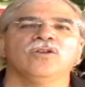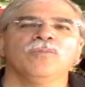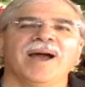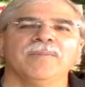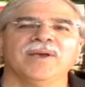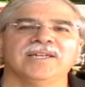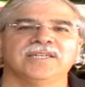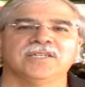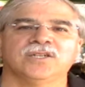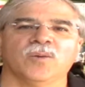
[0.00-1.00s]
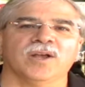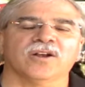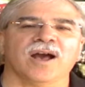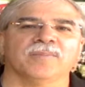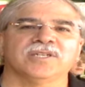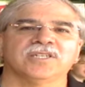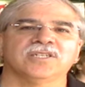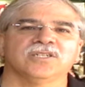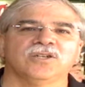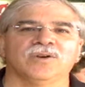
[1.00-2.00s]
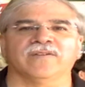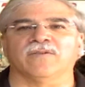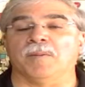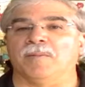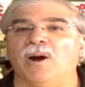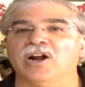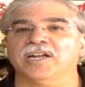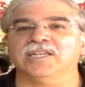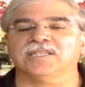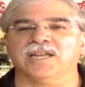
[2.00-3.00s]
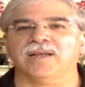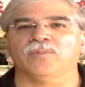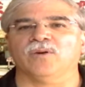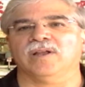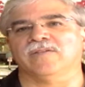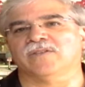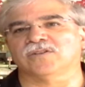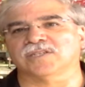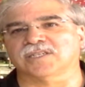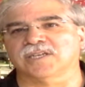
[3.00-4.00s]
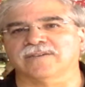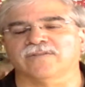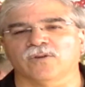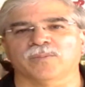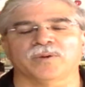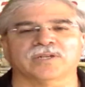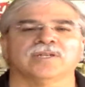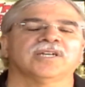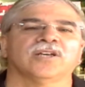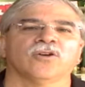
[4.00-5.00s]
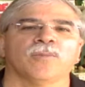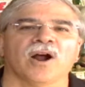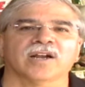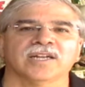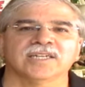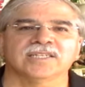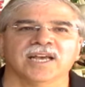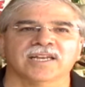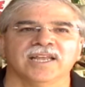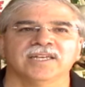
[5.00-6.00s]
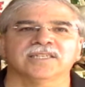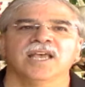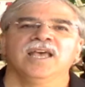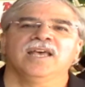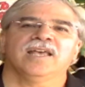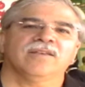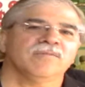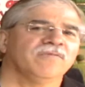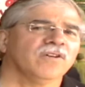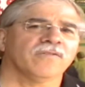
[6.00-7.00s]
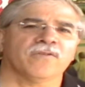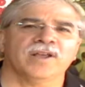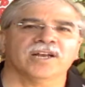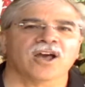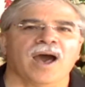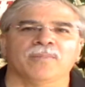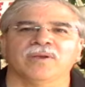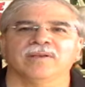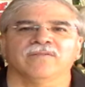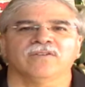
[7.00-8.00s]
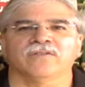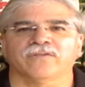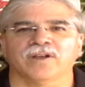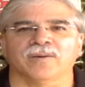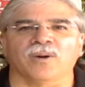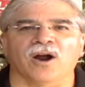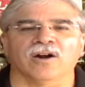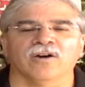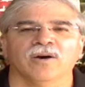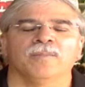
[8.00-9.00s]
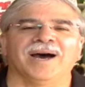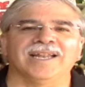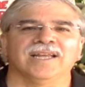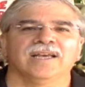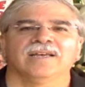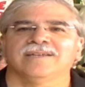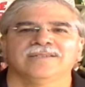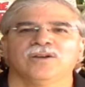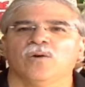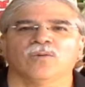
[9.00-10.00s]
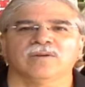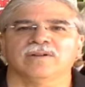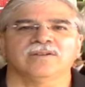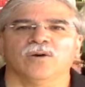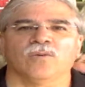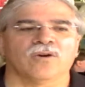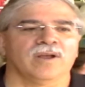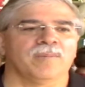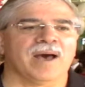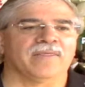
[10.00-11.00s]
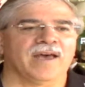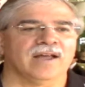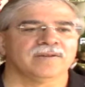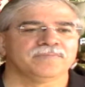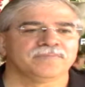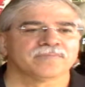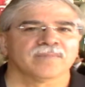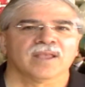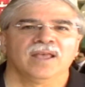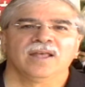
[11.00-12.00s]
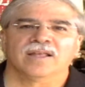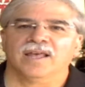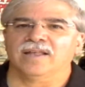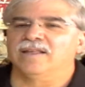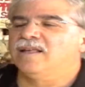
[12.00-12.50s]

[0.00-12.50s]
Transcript: you might pay attention to what your competition is doing from a marketing standpoint. If they're successful with particular marketing techniques, feel free to copy, feel free to borrow, but don't worry about that. Okay.